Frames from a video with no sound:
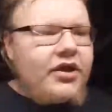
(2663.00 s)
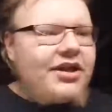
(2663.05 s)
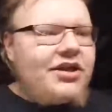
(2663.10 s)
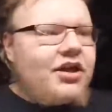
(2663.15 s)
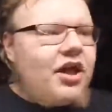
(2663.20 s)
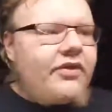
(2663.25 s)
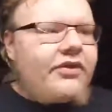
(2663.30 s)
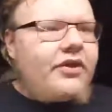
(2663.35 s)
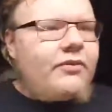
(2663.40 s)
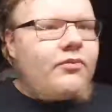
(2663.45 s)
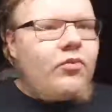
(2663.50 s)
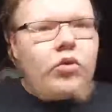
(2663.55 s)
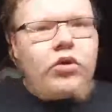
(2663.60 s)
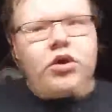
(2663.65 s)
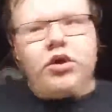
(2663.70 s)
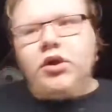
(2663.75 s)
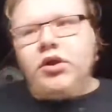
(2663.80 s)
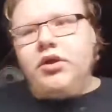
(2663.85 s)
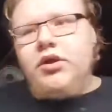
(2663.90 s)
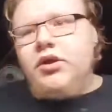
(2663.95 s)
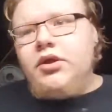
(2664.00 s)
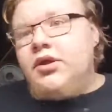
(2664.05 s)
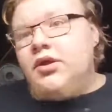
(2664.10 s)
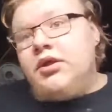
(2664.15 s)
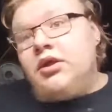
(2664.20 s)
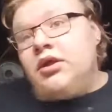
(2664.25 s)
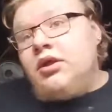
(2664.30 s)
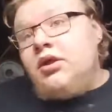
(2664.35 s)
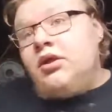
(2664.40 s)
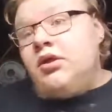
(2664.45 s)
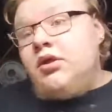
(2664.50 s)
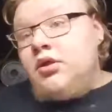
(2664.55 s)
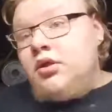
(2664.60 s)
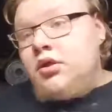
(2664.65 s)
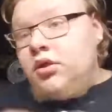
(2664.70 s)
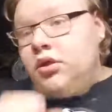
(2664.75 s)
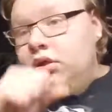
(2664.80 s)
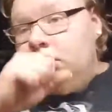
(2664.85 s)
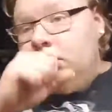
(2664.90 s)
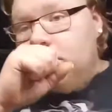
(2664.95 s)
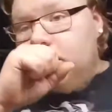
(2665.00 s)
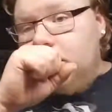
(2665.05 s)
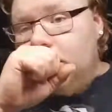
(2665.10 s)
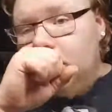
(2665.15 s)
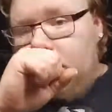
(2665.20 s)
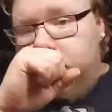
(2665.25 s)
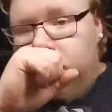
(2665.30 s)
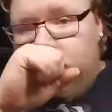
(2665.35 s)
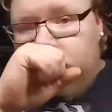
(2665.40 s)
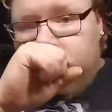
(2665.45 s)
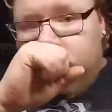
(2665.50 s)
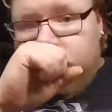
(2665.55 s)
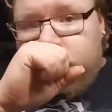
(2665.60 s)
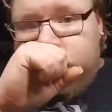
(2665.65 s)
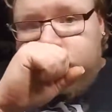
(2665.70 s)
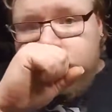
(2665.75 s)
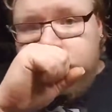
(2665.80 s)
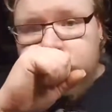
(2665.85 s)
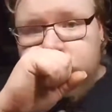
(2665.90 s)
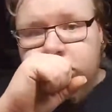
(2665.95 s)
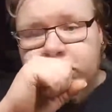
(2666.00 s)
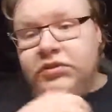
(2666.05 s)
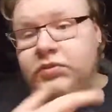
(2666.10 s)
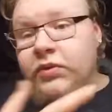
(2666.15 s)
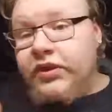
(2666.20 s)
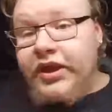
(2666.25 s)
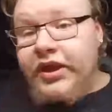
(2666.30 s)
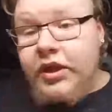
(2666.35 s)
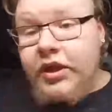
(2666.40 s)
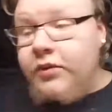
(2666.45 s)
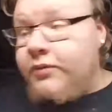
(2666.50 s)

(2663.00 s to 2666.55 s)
to nothing more. That's what they do.